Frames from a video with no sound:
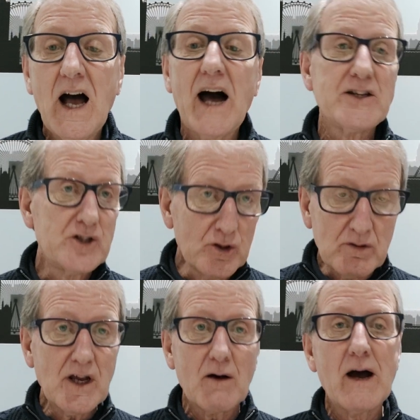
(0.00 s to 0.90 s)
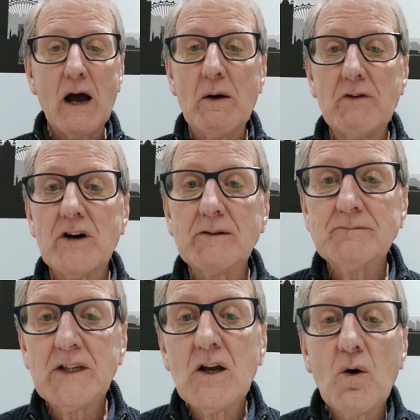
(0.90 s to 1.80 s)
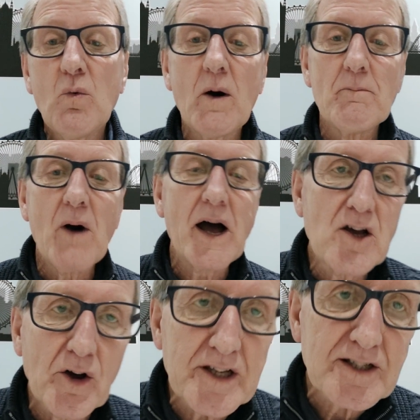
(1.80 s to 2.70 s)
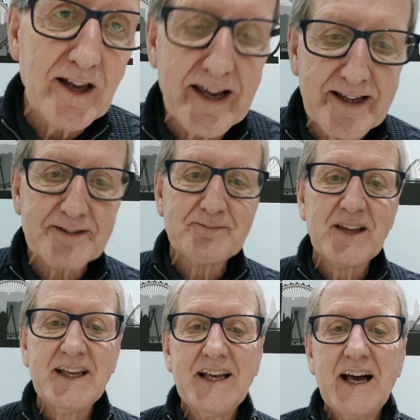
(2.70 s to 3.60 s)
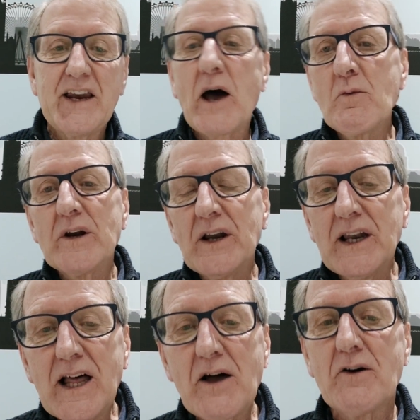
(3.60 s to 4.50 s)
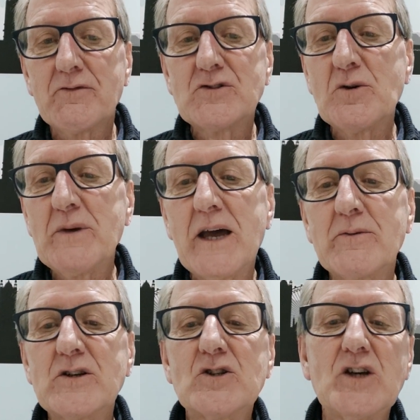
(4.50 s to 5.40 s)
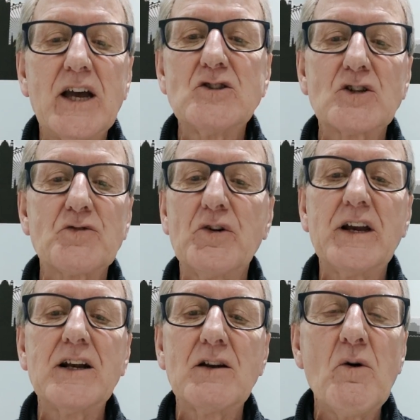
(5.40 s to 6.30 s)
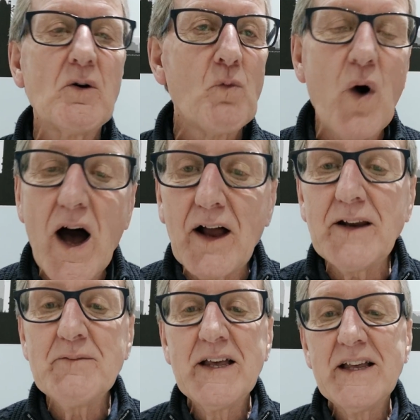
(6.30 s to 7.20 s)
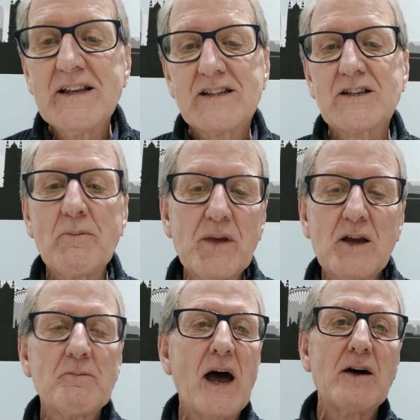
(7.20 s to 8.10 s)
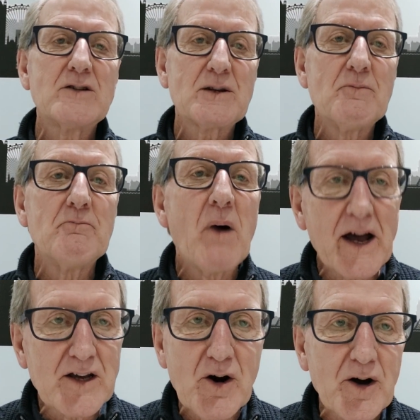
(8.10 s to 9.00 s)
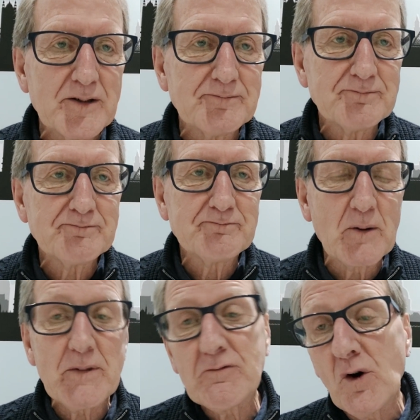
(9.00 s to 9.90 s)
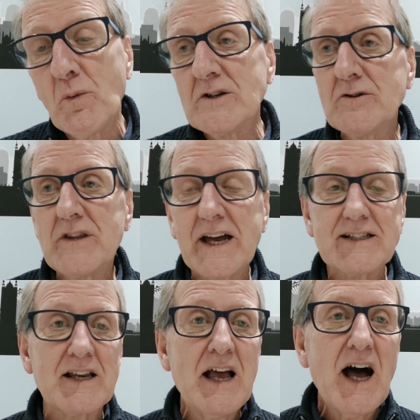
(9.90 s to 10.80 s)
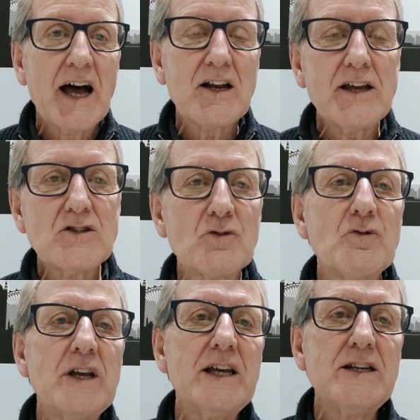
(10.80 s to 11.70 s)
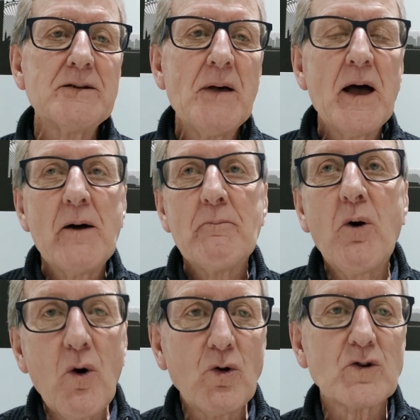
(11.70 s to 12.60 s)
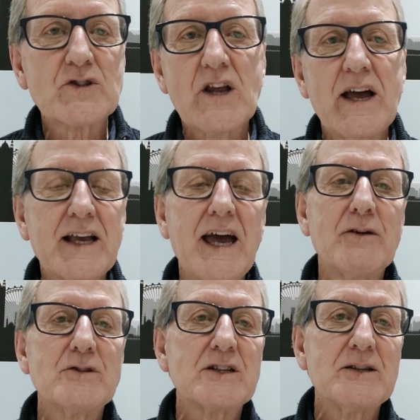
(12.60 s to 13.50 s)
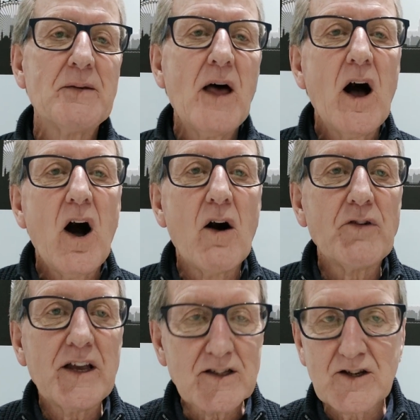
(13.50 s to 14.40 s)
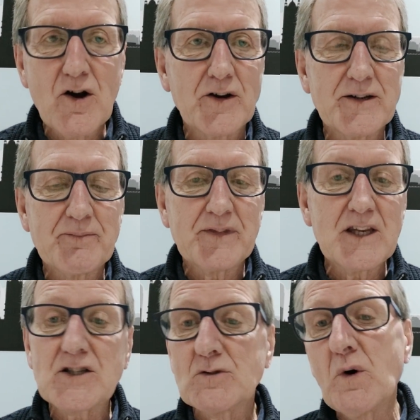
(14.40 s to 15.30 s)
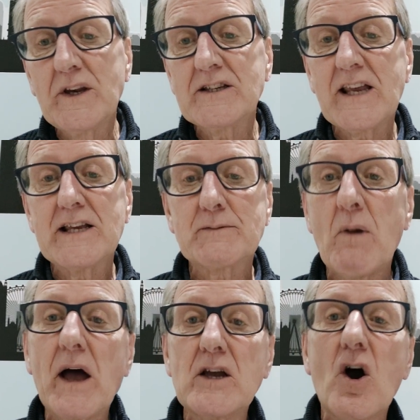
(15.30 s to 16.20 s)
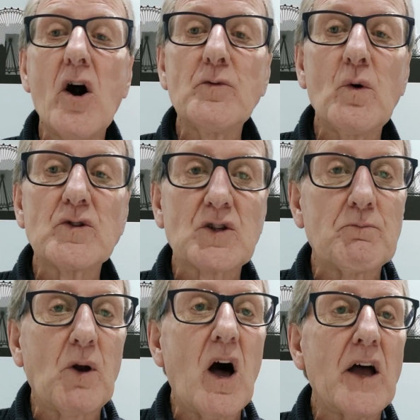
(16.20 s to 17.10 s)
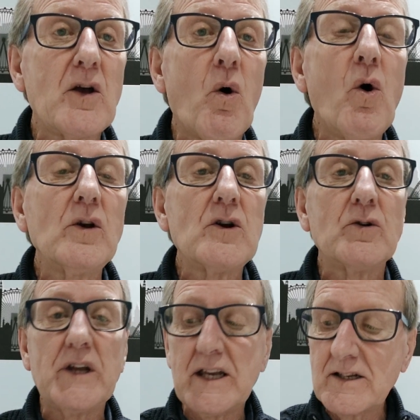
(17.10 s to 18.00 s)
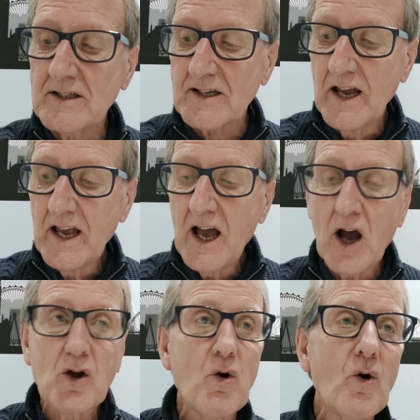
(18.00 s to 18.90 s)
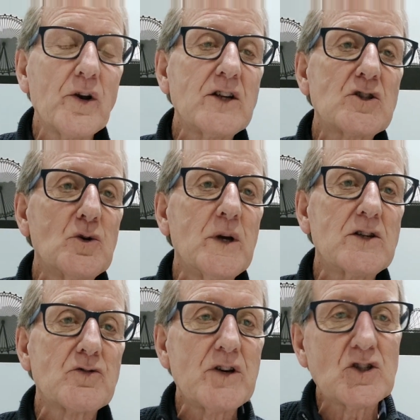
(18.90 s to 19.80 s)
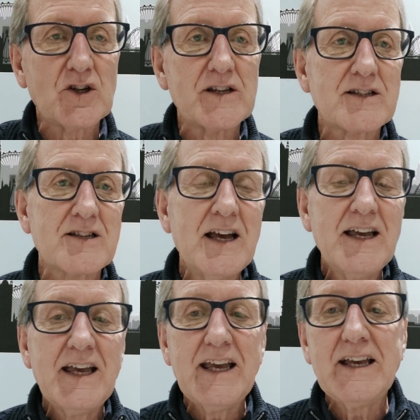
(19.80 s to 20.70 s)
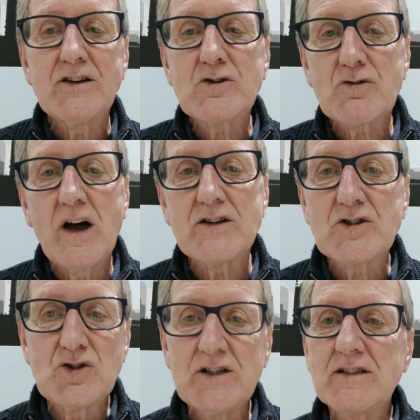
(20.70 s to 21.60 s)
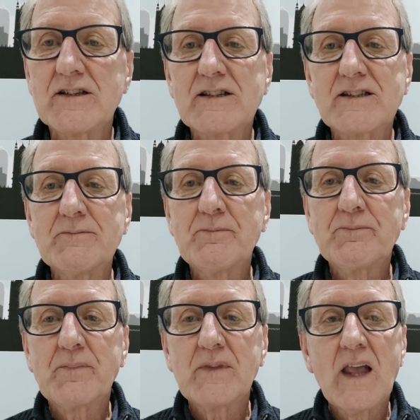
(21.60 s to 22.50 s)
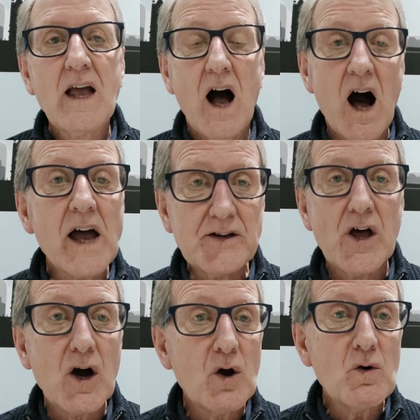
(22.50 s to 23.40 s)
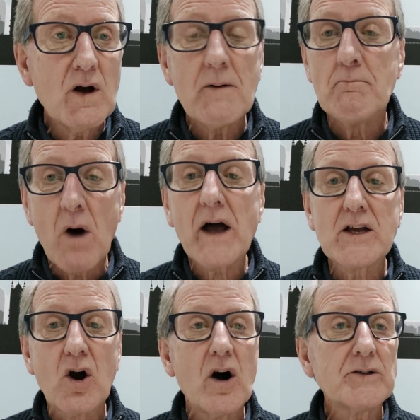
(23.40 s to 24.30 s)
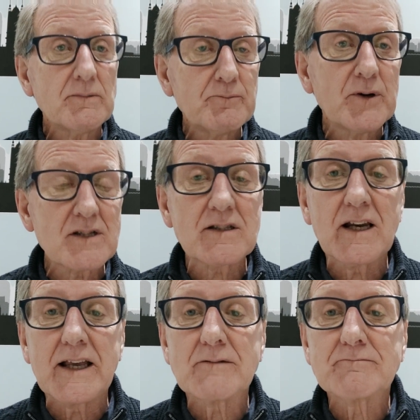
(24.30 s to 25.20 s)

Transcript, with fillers: I do know, however, what my God is like. And I would love to be able to share just for a little while something about my God. But before we do that, I'd like to read Paul's account of his God. This is what he says My God will supply all your needs according to his riches in Christ Jesus. I know my God personally.